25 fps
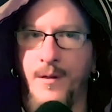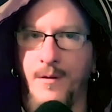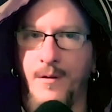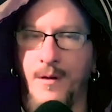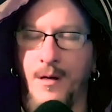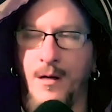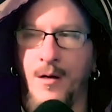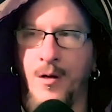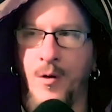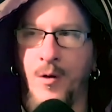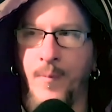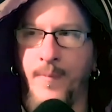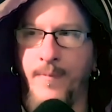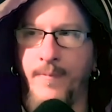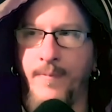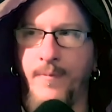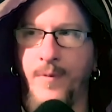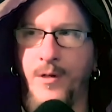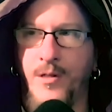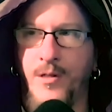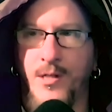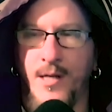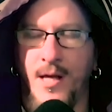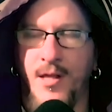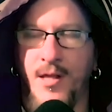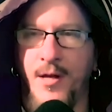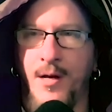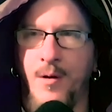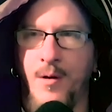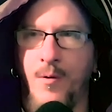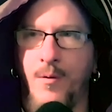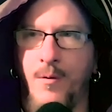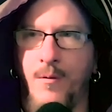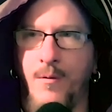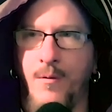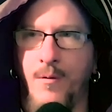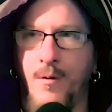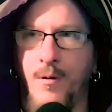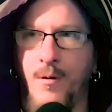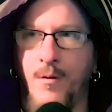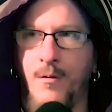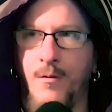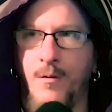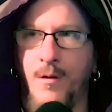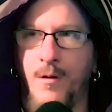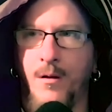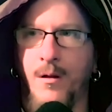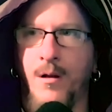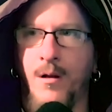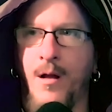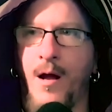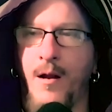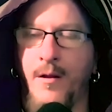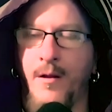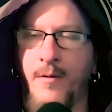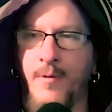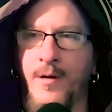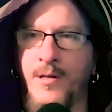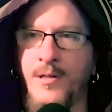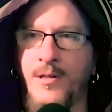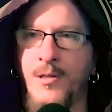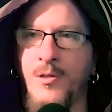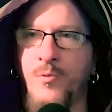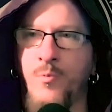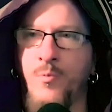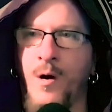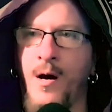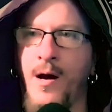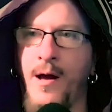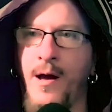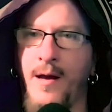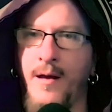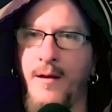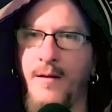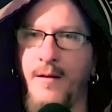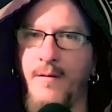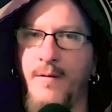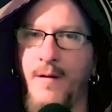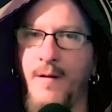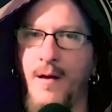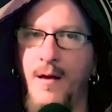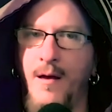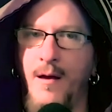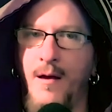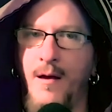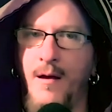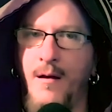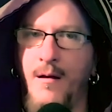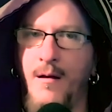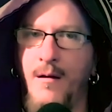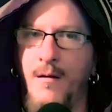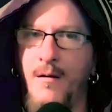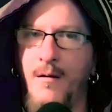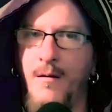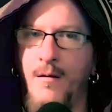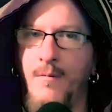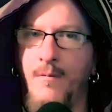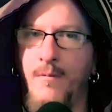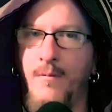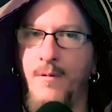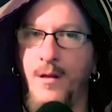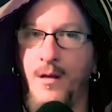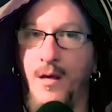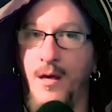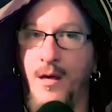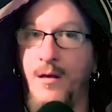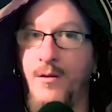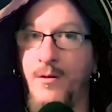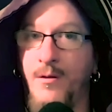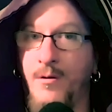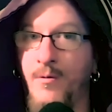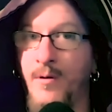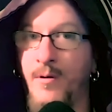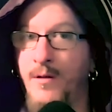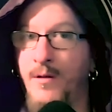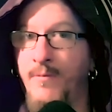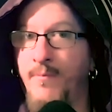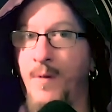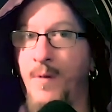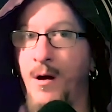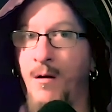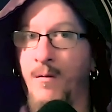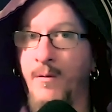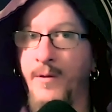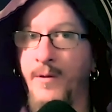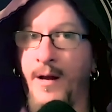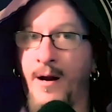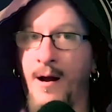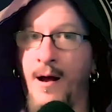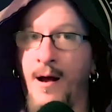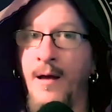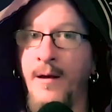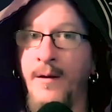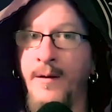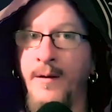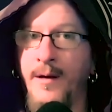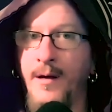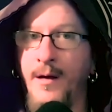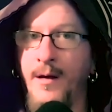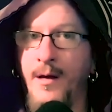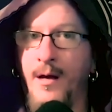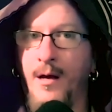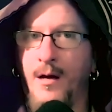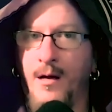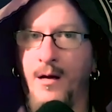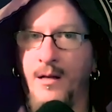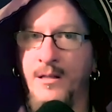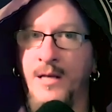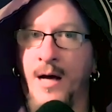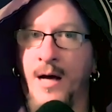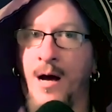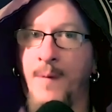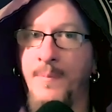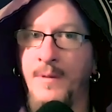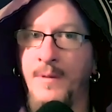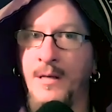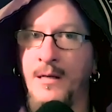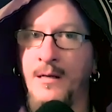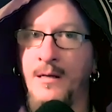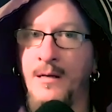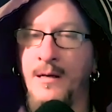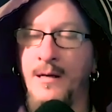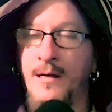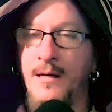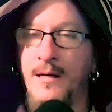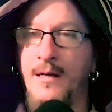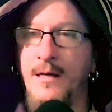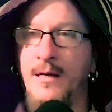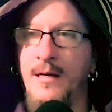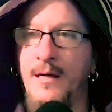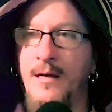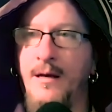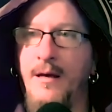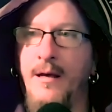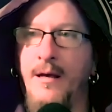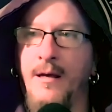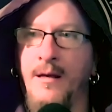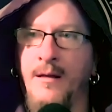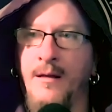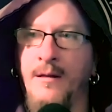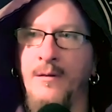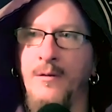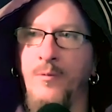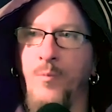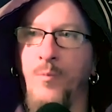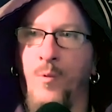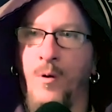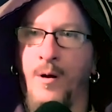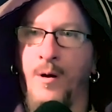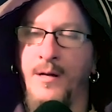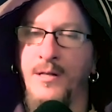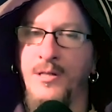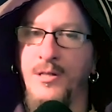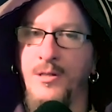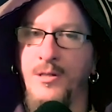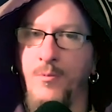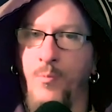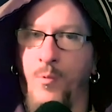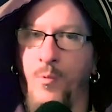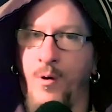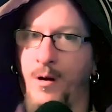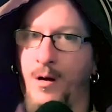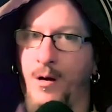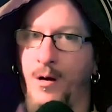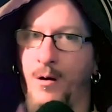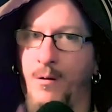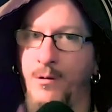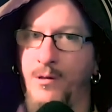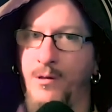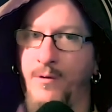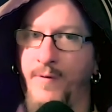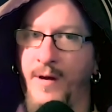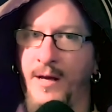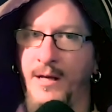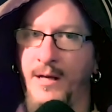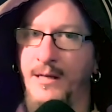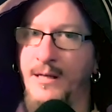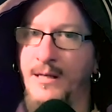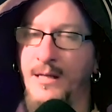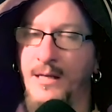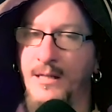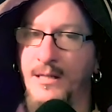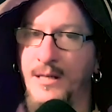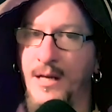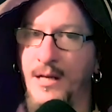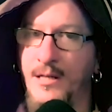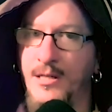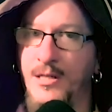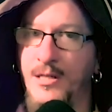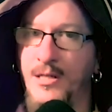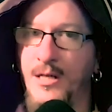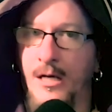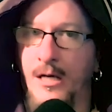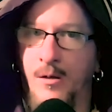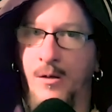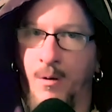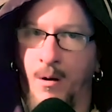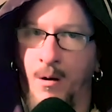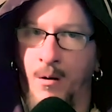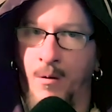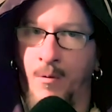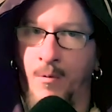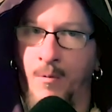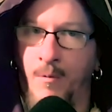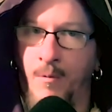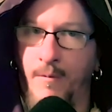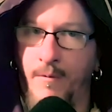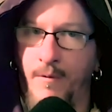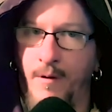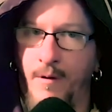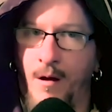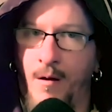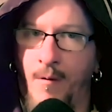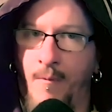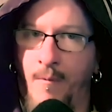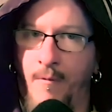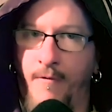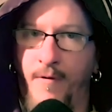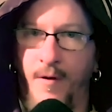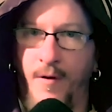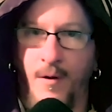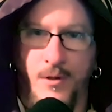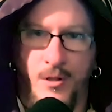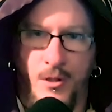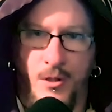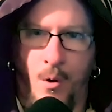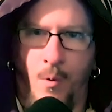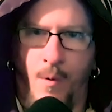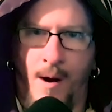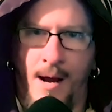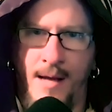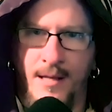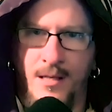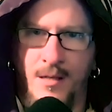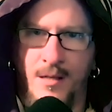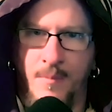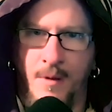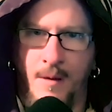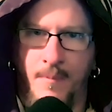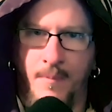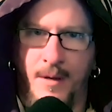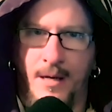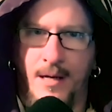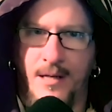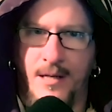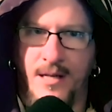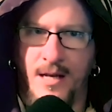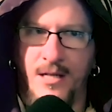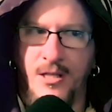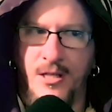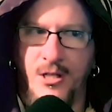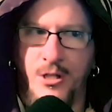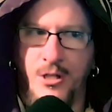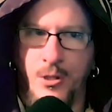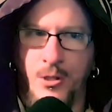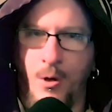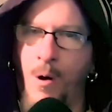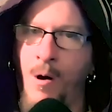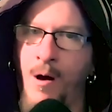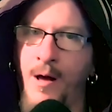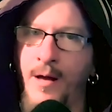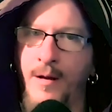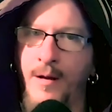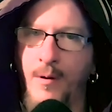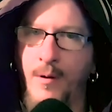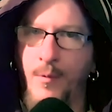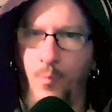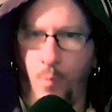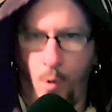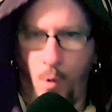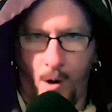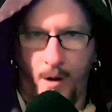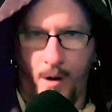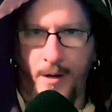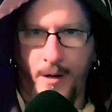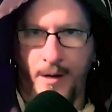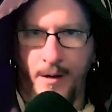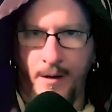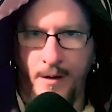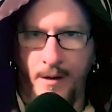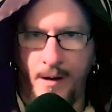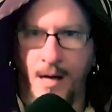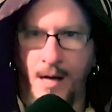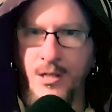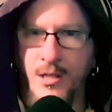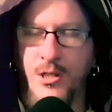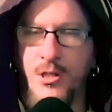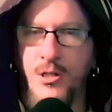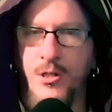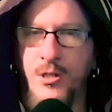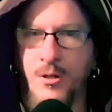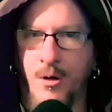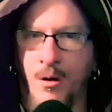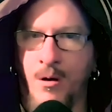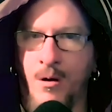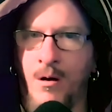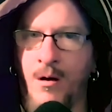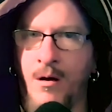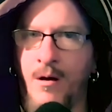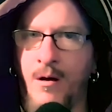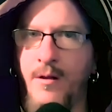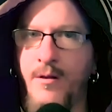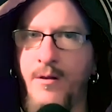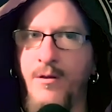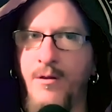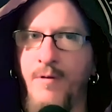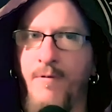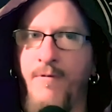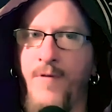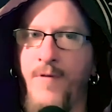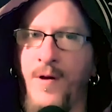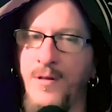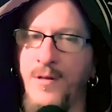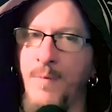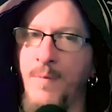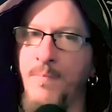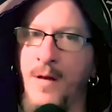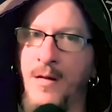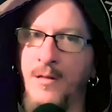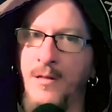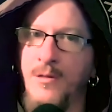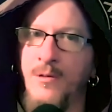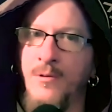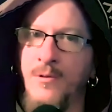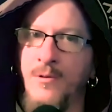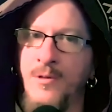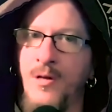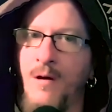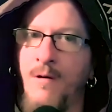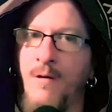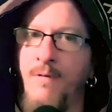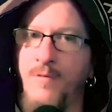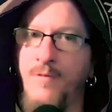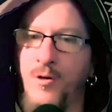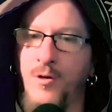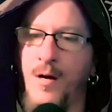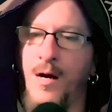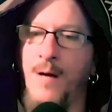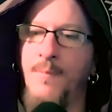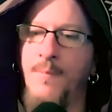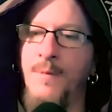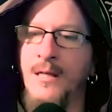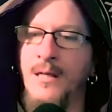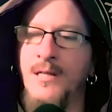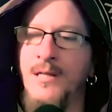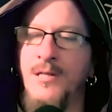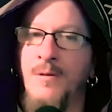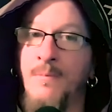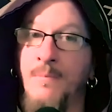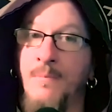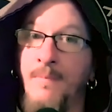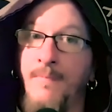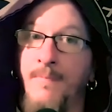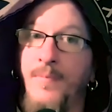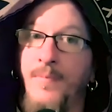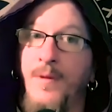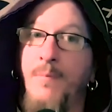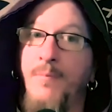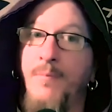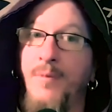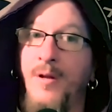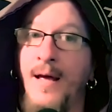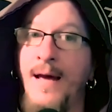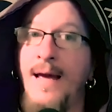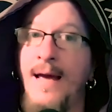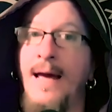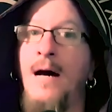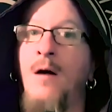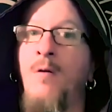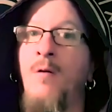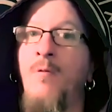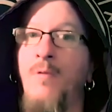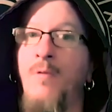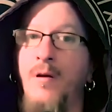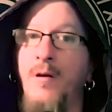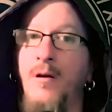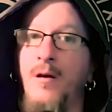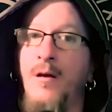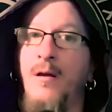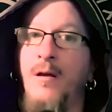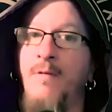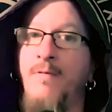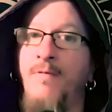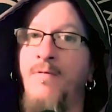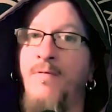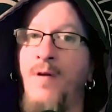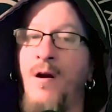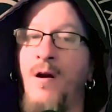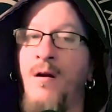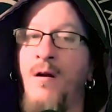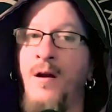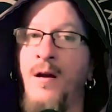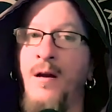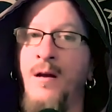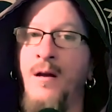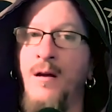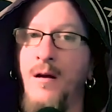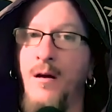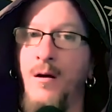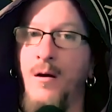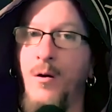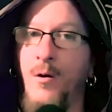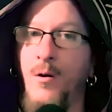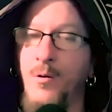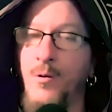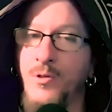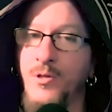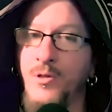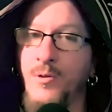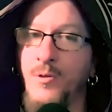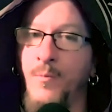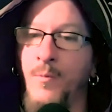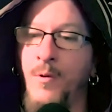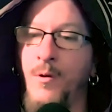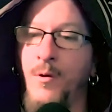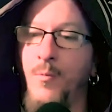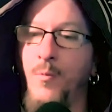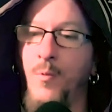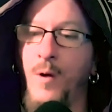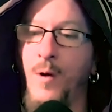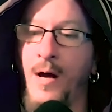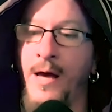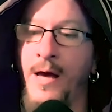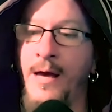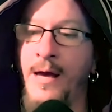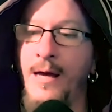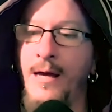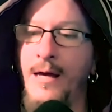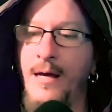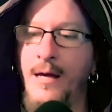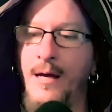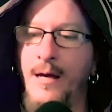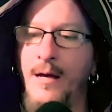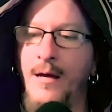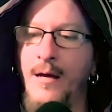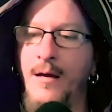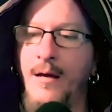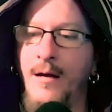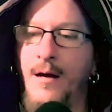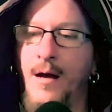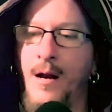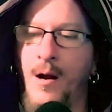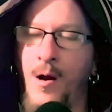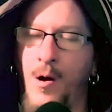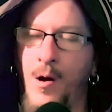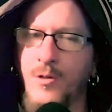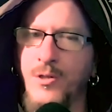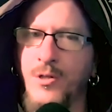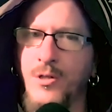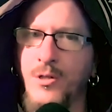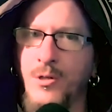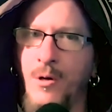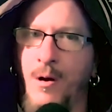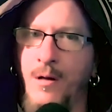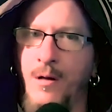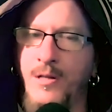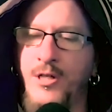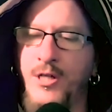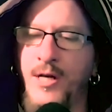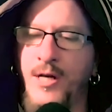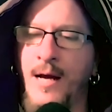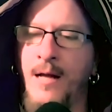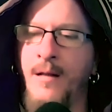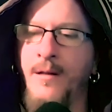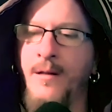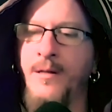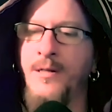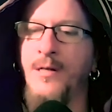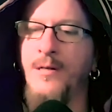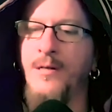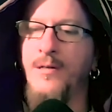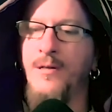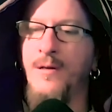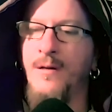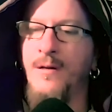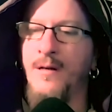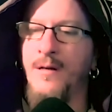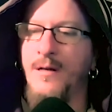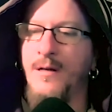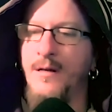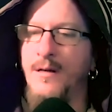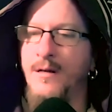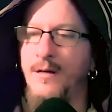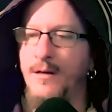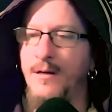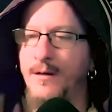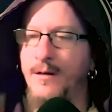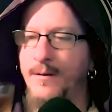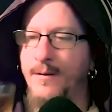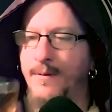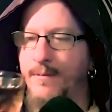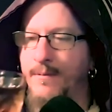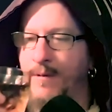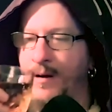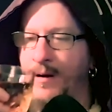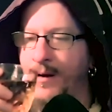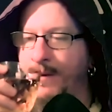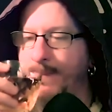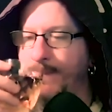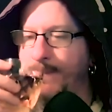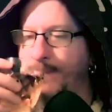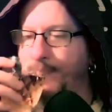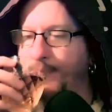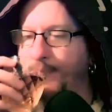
um, which is, I think, a lot of the reasons why the heathenry model that I adopted and want to want to cultivate and, and see grow um, feels so right to me, because I saw it work. I saw the fundamentals of tribalism play out in a very wholesome way. And I also saw its challenges, right?